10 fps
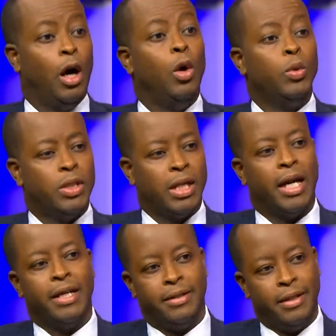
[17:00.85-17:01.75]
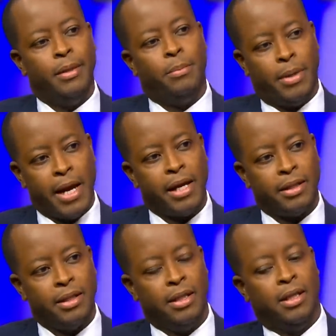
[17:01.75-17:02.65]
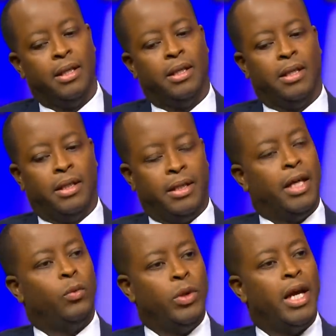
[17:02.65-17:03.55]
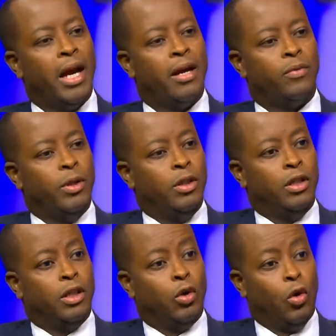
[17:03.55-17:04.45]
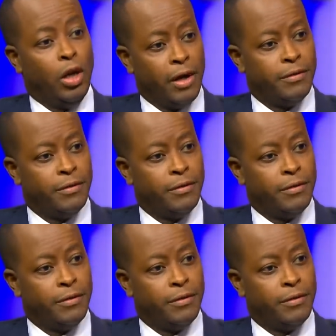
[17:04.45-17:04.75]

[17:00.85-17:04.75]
outsized impact that we have. When you look at all